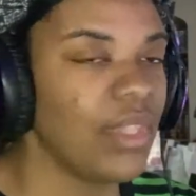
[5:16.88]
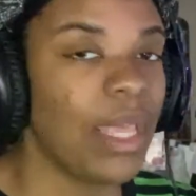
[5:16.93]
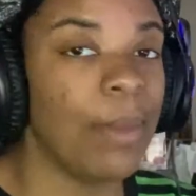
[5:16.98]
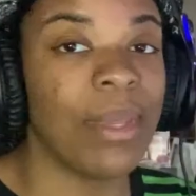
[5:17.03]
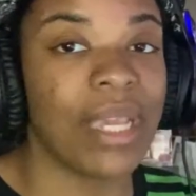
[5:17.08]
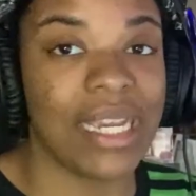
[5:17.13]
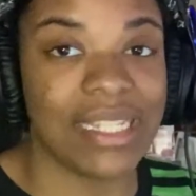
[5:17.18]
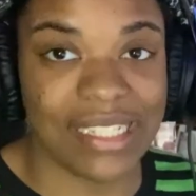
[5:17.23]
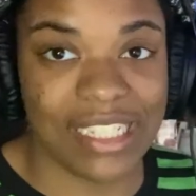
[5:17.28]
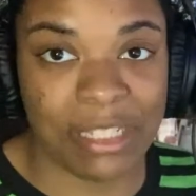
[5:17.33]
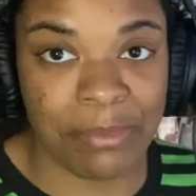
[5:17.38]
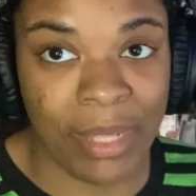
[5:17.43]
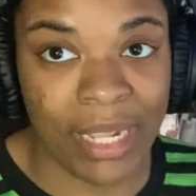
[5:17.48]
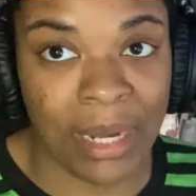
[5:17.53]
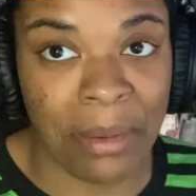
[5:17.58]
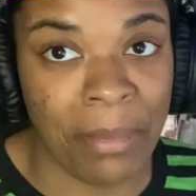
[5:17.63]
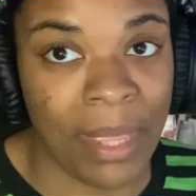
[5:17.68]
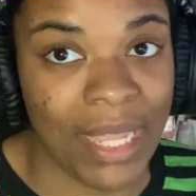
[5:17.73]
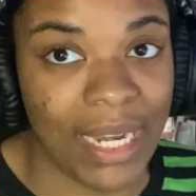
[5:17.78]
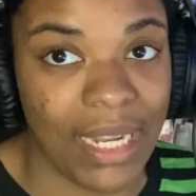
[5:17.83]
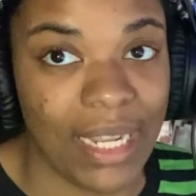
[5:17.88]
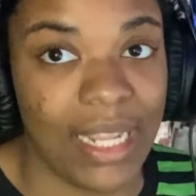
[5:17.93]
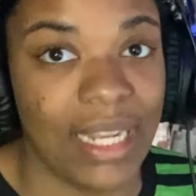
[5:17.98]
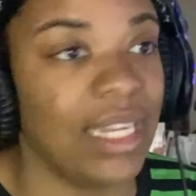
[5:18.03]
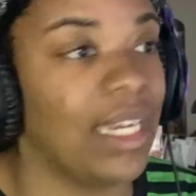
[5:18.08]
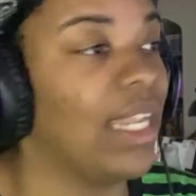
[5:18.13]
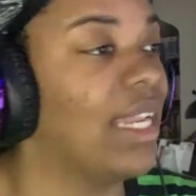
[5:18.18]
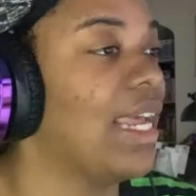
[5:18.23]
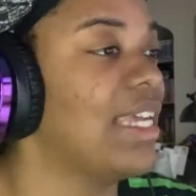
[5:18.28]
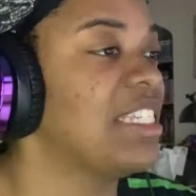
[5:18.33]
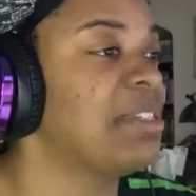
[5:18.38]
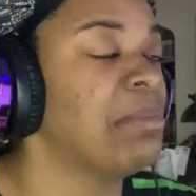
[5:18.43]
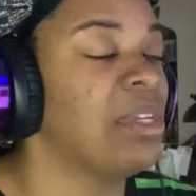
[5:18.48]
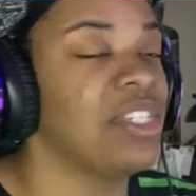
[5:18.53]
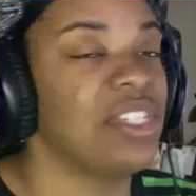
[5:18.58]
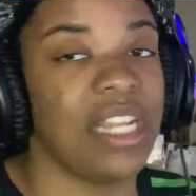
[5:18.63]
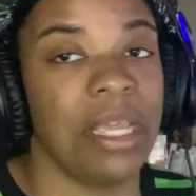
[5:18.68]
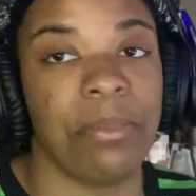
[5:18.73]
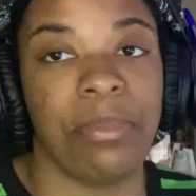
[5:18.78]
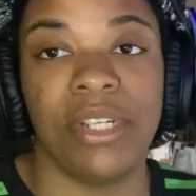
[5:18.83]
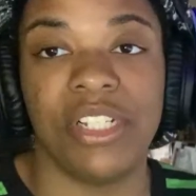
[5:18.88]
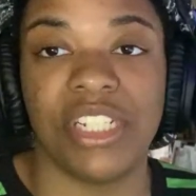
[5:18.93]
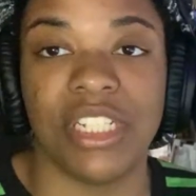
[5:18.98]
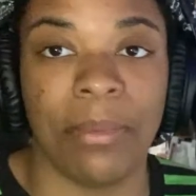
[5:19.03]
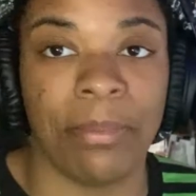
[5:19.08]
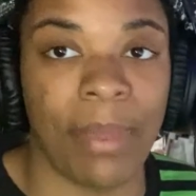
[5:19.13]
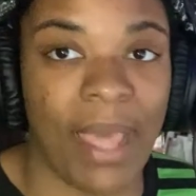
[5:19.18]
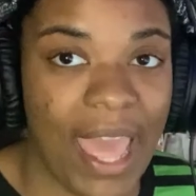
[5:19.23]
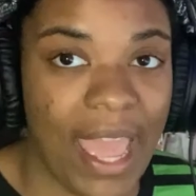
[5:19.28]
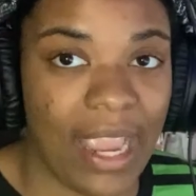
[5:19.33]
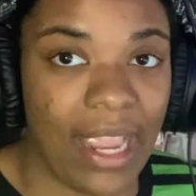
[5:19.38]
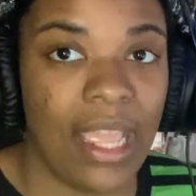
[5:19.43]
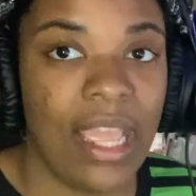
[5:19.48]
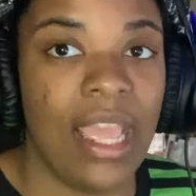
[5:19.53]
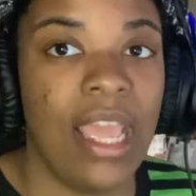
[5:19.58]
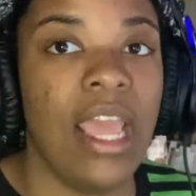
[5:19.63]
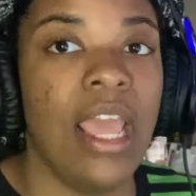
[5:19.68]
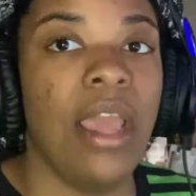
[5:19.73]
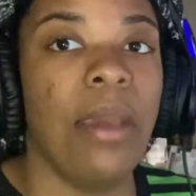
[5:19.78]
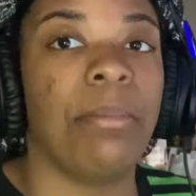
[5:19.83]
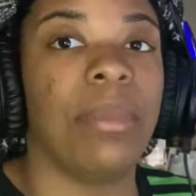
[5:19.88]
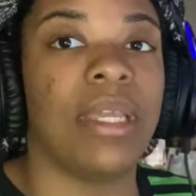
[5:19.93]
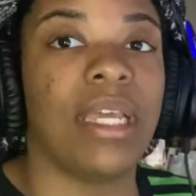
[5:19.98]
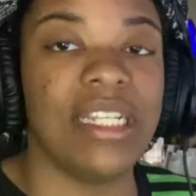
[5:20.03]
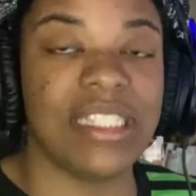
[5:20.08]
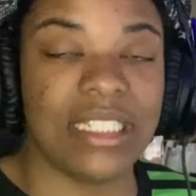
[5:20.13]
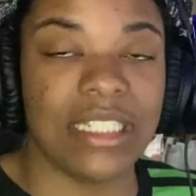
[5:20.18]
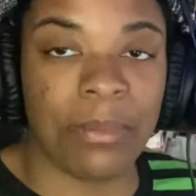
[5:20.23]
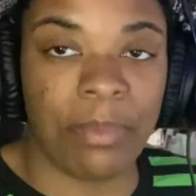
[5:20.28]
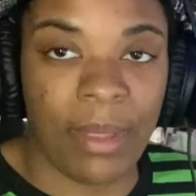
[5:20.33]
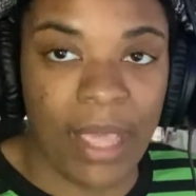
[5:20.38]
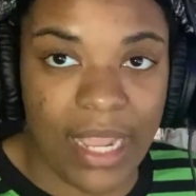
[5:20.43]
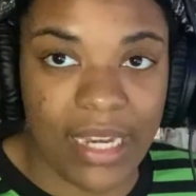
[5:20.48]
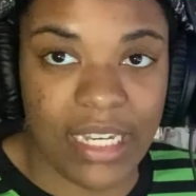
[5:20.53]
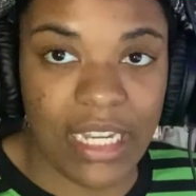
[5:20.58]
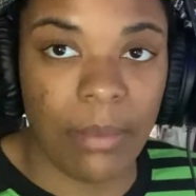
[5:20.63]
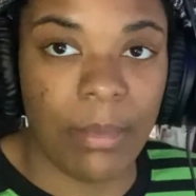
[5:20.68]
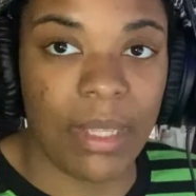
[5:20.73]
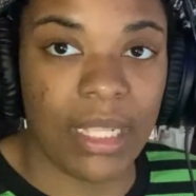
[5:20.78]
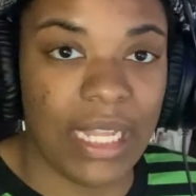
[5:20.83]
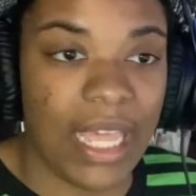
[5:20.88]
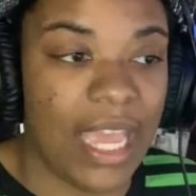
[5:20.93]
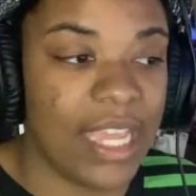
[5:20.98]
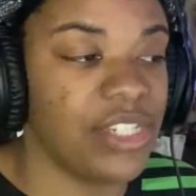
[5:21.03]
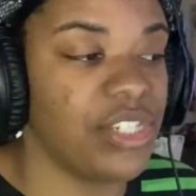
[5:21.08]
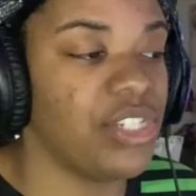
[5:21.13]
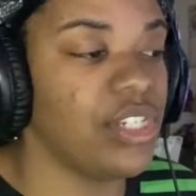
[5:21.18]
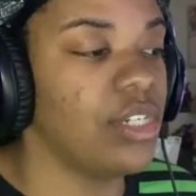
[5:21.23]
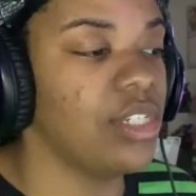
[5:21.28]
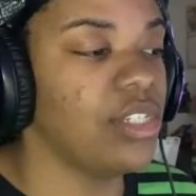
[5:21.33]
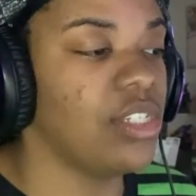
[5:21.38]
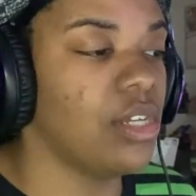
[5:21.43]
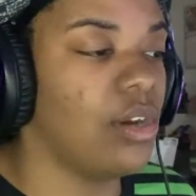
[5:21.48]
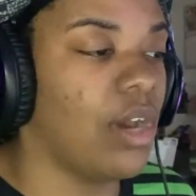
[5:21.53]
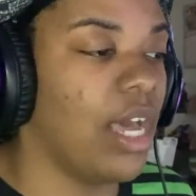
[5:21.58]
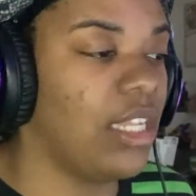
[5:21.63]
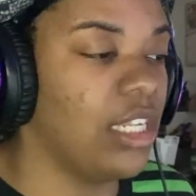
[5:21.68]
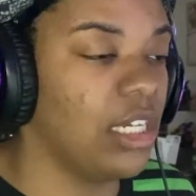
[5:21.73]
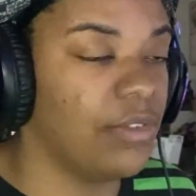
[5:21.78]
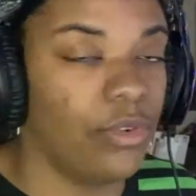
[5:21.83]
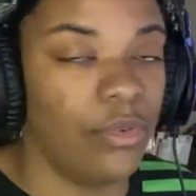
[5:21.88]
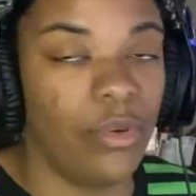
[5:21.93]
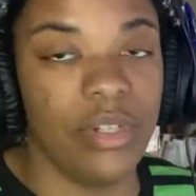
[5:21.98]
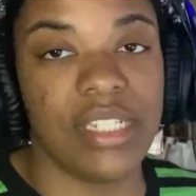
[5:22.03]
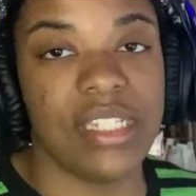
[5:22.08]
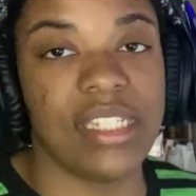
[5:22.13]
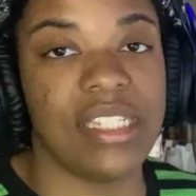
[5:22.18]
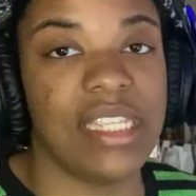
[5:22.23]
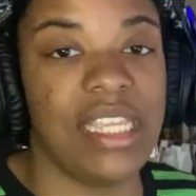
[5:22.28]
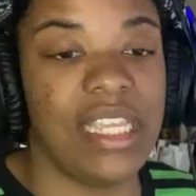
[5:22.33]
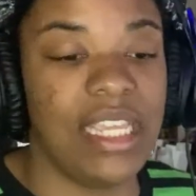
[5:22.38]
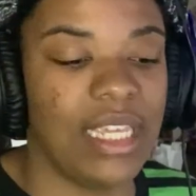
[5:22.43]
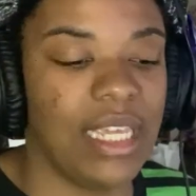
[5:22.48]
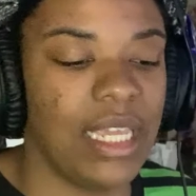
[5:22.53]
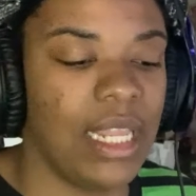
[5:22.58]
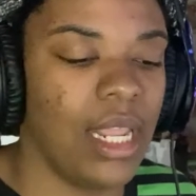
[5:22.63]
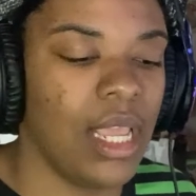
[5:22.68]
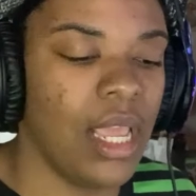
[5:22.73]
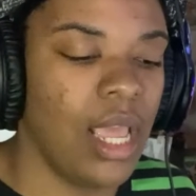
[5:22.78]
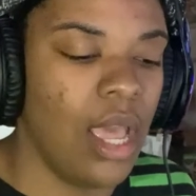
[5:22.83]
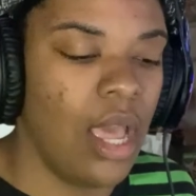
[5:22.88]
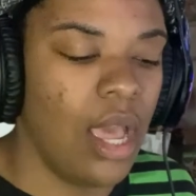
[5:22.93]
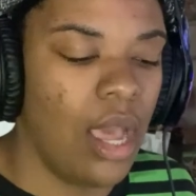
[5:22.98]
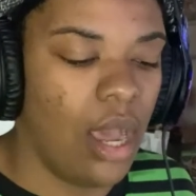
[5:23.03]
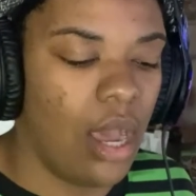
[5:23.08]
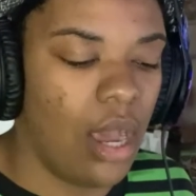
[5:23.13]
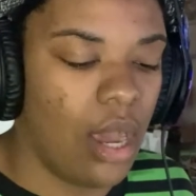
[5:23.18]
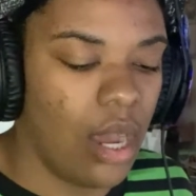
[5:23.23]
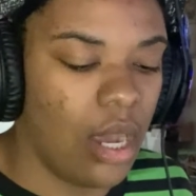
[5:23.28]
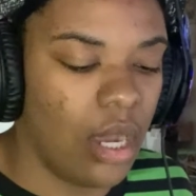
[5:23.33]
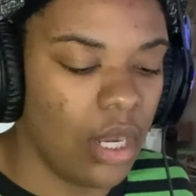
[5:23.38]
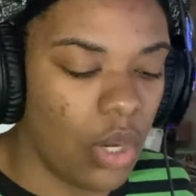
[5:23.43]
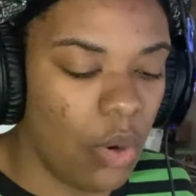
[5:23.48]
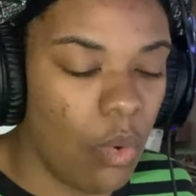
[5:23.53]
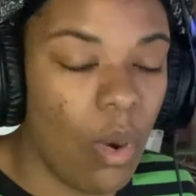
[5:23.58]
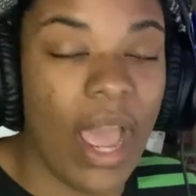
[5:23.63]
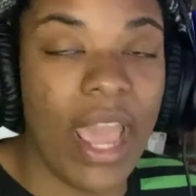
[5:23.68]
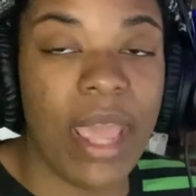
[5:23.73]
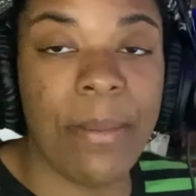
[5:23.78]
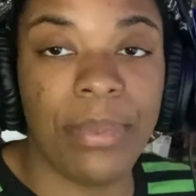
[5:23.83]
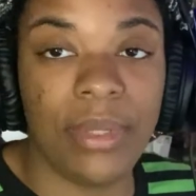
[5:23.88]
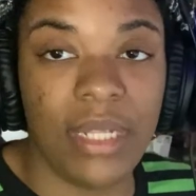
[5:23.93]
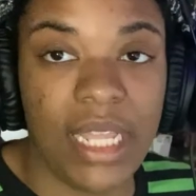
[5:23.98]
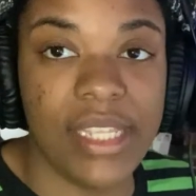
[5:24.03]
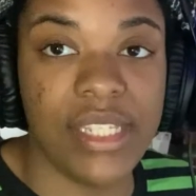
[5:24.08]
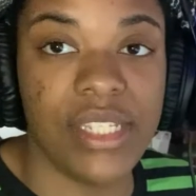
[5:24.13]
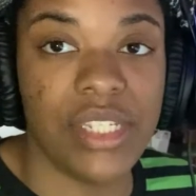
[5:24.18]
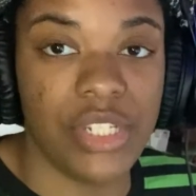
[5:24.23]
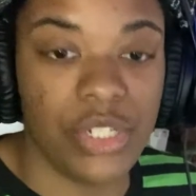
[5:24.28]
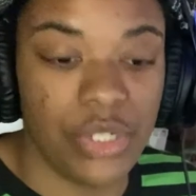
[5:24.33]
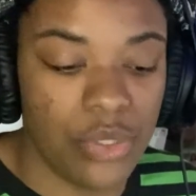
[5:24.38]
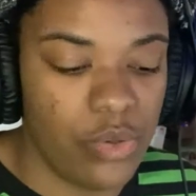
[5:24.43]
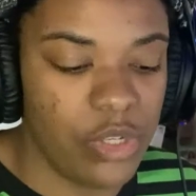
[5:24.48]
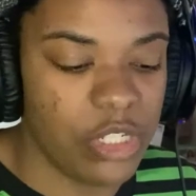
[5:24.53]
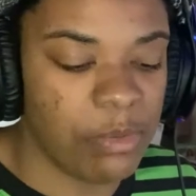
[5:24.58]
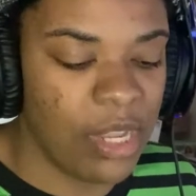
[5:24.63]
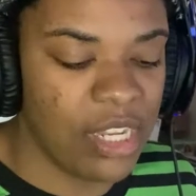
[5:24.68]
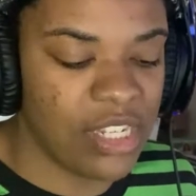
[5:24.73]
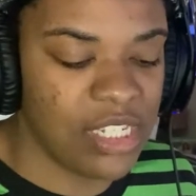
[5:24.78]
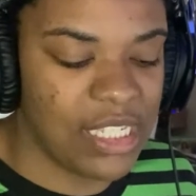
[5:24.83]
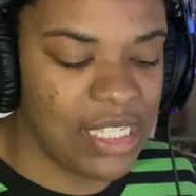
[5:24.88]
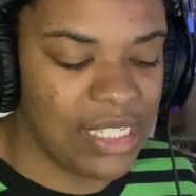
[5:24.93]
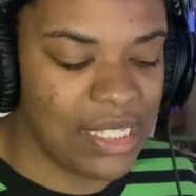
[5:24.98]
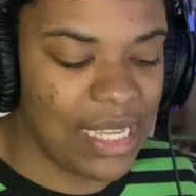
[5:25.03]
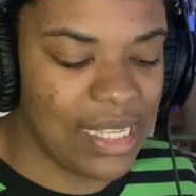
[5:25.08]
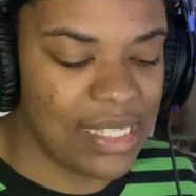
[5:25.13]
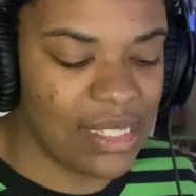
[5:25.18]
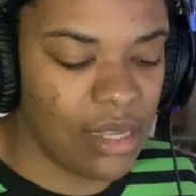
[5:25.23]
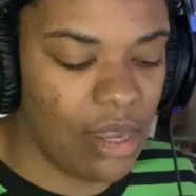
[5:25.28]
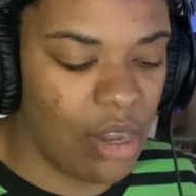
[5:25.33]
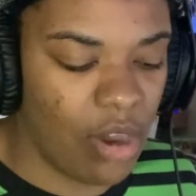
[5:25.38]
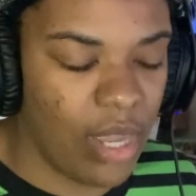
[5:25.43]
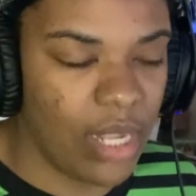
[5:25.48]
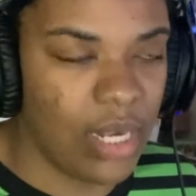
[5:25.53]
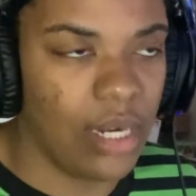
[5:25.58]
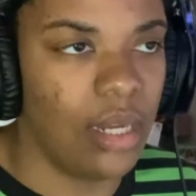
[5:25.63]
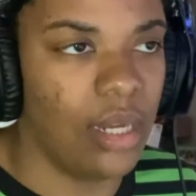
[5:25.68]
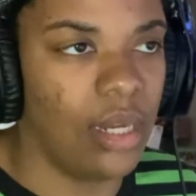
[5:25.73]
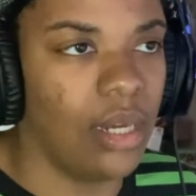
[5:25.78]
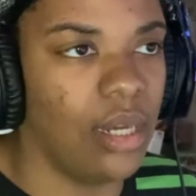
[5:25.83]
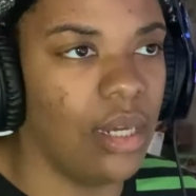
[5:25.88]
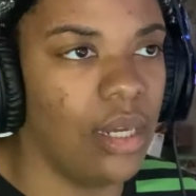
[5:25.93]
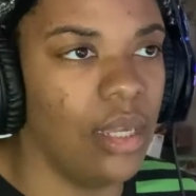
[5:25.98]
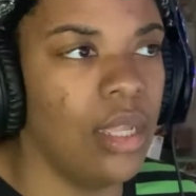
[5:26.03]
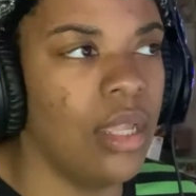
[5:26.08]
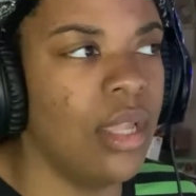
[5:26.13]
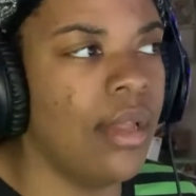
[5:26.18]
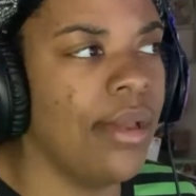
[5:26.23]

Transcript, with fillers: because it's been a minute. And then not to mention they pushed it back because of the pandemic last year. So I look forward to seeing it. Uh, A Quiet Place too, especially since I saw it uh,